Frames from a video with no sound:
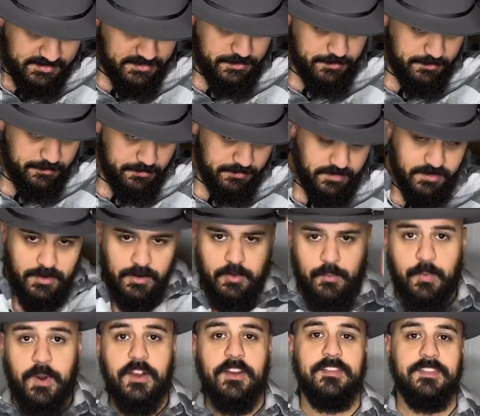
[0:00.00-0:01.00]
you are
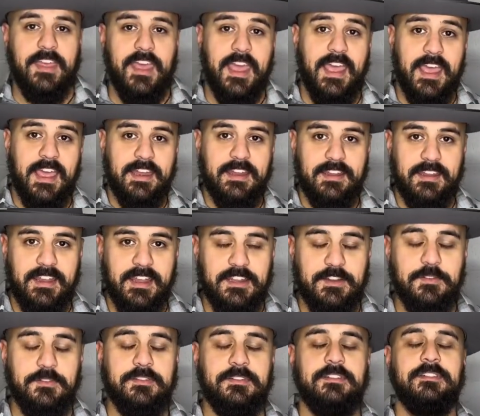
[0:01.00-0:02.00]
wearing the hat and
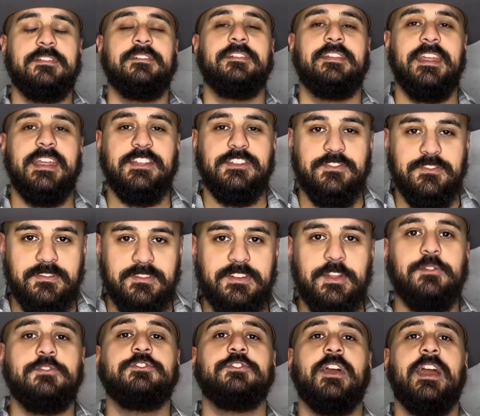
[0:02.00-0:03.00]
you hit your,
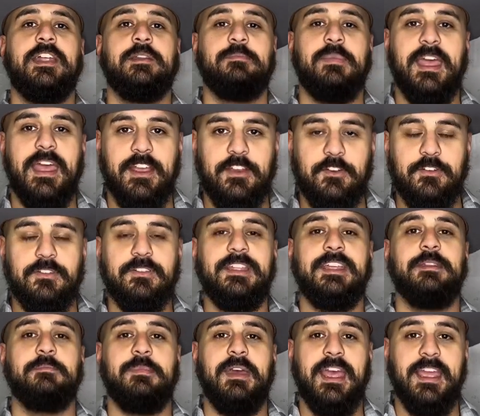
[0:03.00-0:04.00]
tilt your head back or
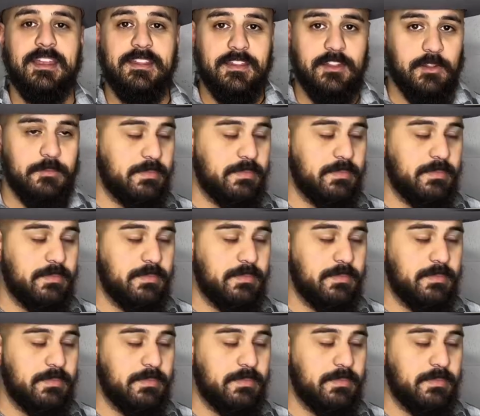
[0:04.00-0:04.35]
lean back a little